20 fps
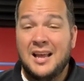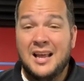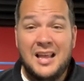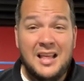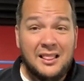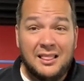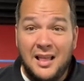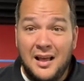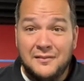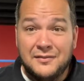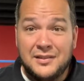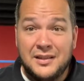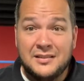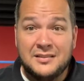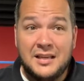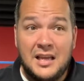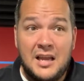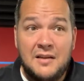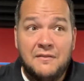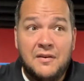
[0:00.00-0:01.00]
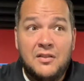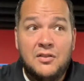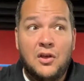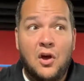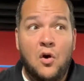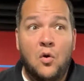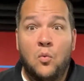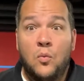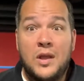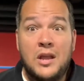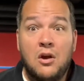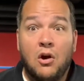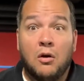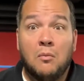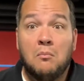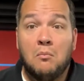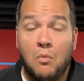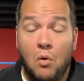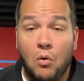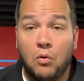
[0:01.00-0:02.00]
He loves us even though we are
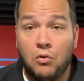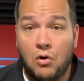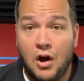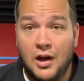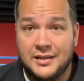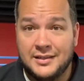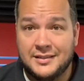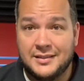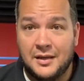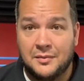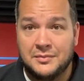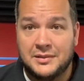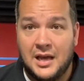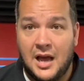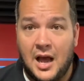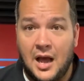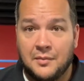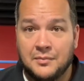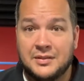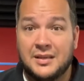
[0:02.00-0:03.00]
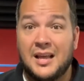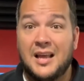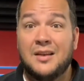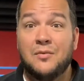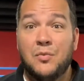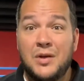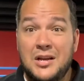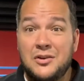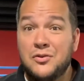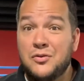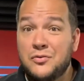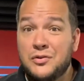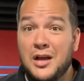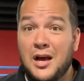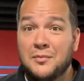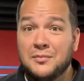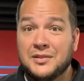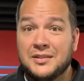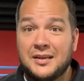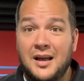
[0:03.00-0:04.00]
morons sometimes, and we do
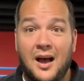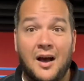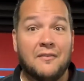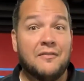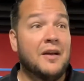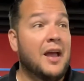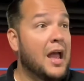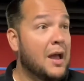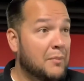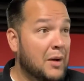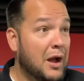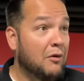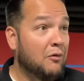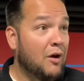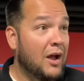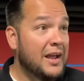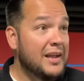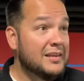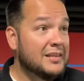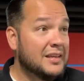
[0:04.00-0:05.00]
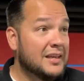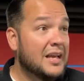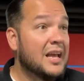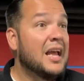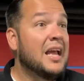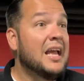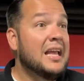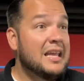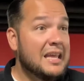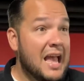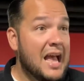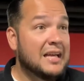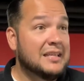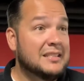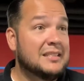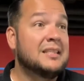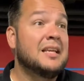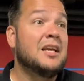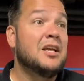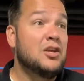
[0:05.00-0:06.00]
dumb stuff. Am I right?
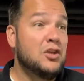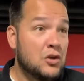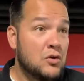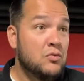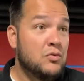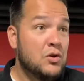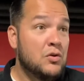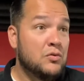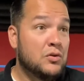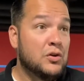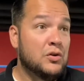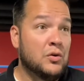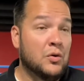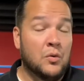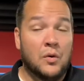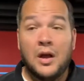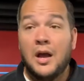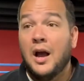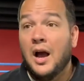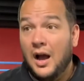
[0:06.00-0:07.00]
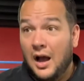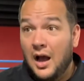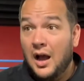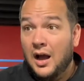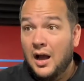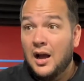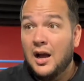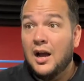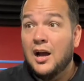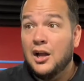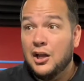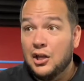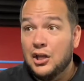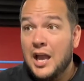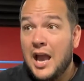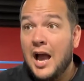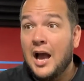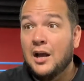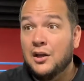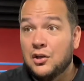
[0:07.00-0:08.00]
Yes, you do too. Uh-huh,
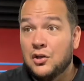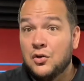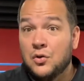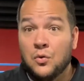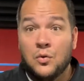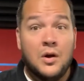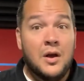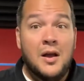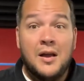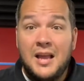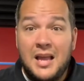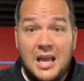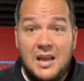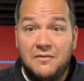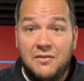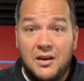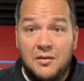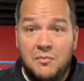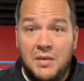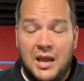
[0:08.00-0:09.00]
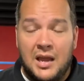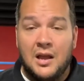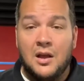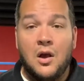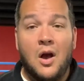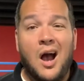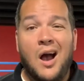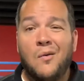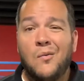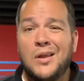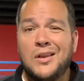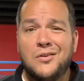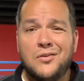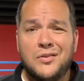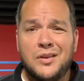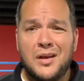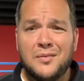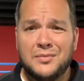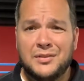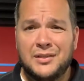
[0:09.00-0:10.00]
yeah, you, even me. We do
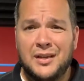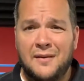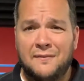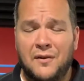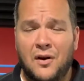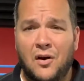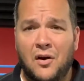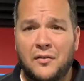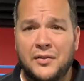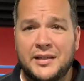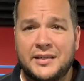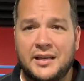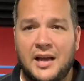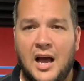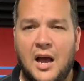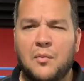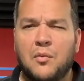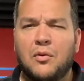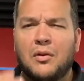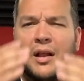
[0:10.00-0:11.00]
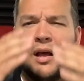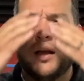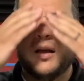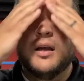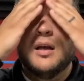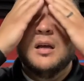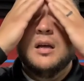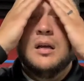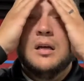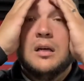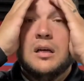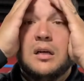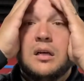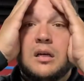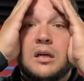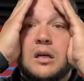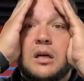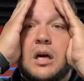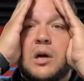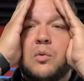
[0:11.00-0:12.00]
dumb stuff all the time. We're like,
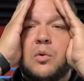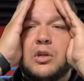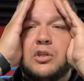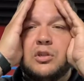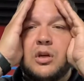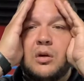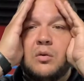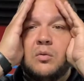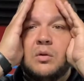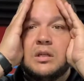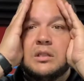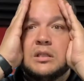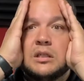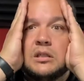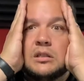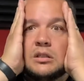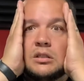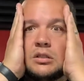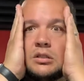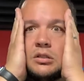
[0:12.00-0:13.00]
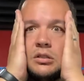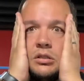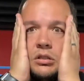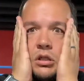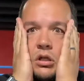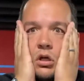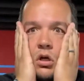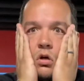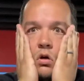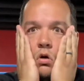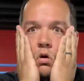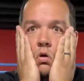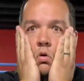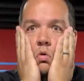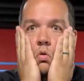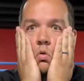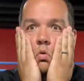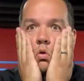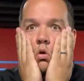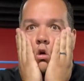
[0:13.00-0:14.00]
oh, I wish I wasn't
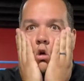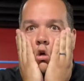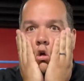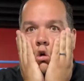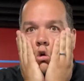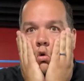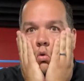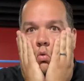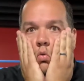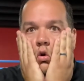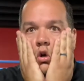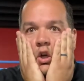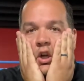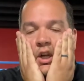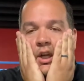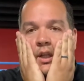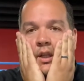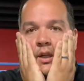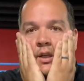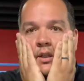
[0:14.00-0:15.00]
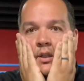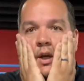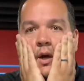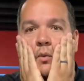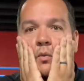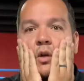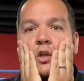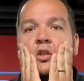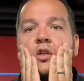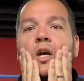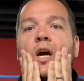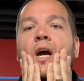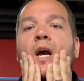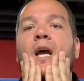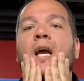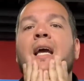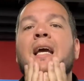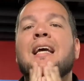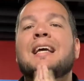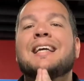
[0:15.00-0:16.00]
so ridiculous. I wish
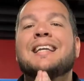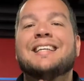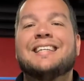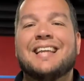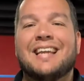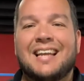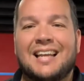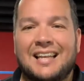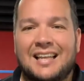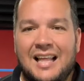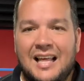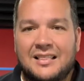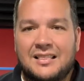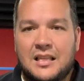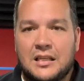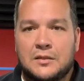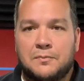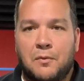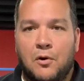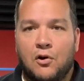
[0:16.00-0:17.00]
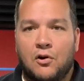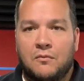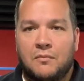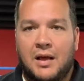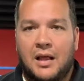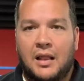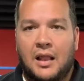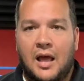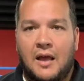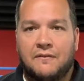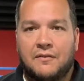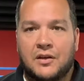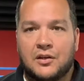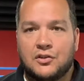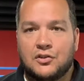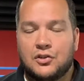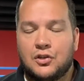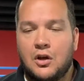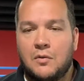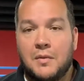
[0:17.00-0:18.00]
I didn't let this part of my life
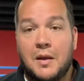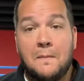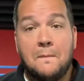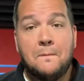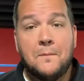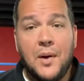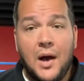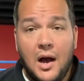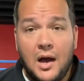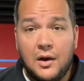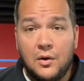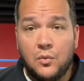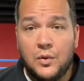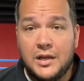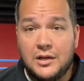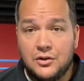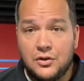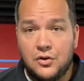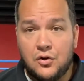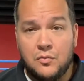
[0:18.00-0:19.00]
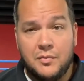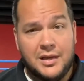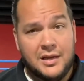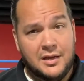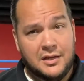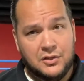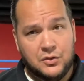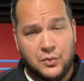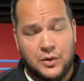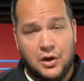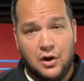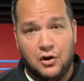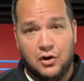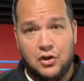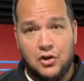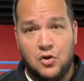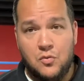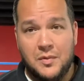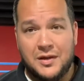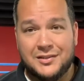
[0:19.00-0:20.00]
consume me. But we do because we are
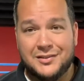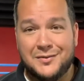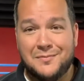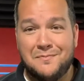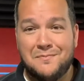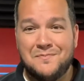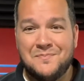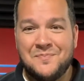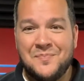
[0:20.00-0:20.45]
humans.